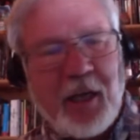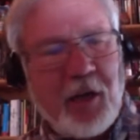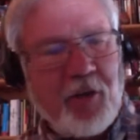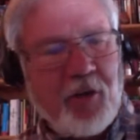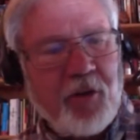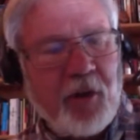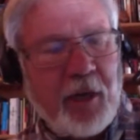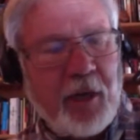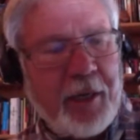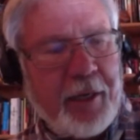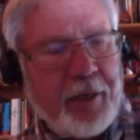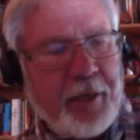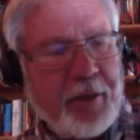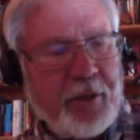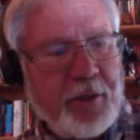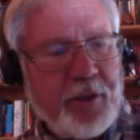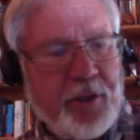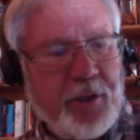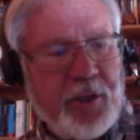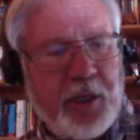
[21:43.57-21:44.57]
tried
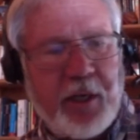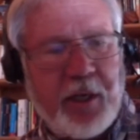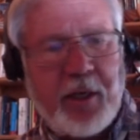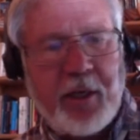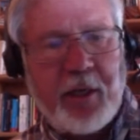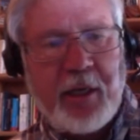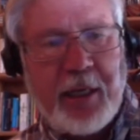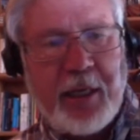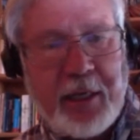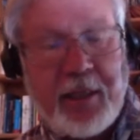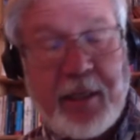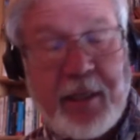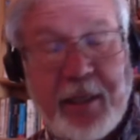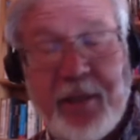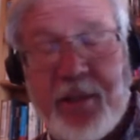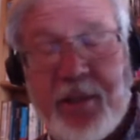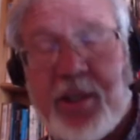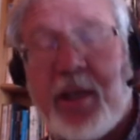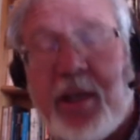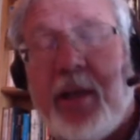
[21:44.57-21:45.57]
to send, he did
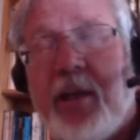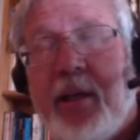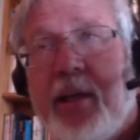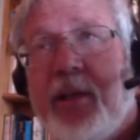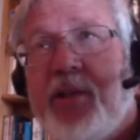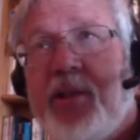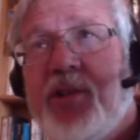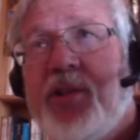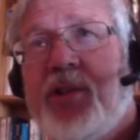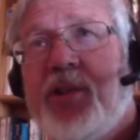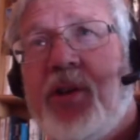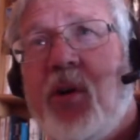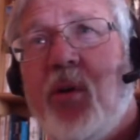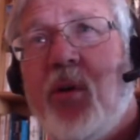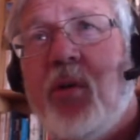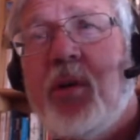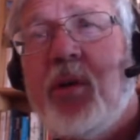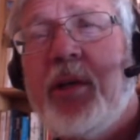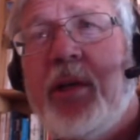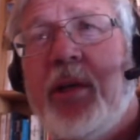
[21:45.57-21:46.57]
send his
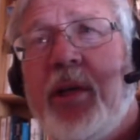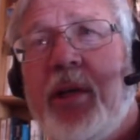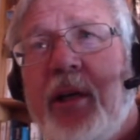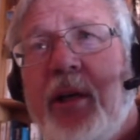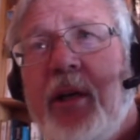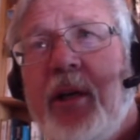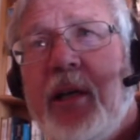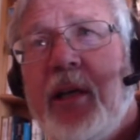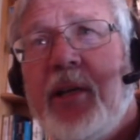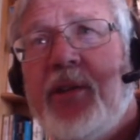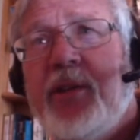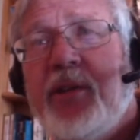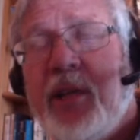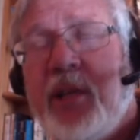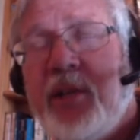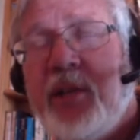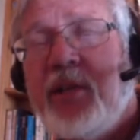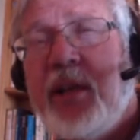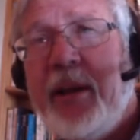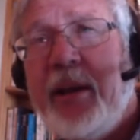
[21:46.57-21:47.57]
only, his,
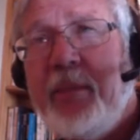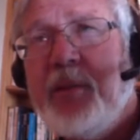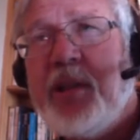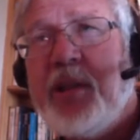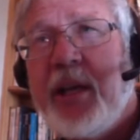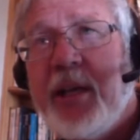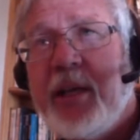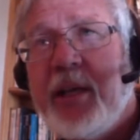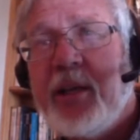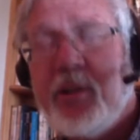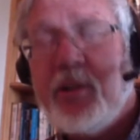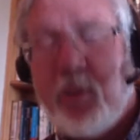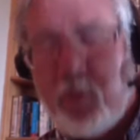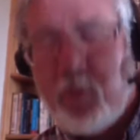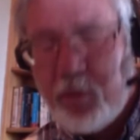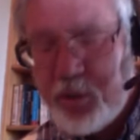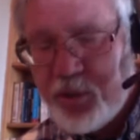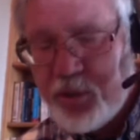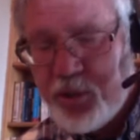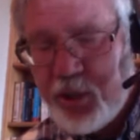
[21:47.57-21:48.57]
his namesake, his
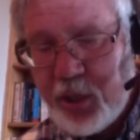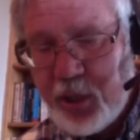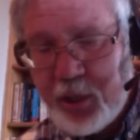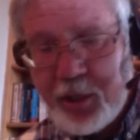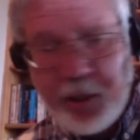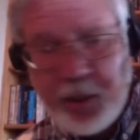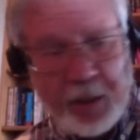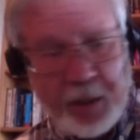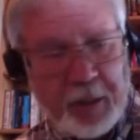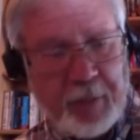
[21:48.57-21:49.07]
oldest son,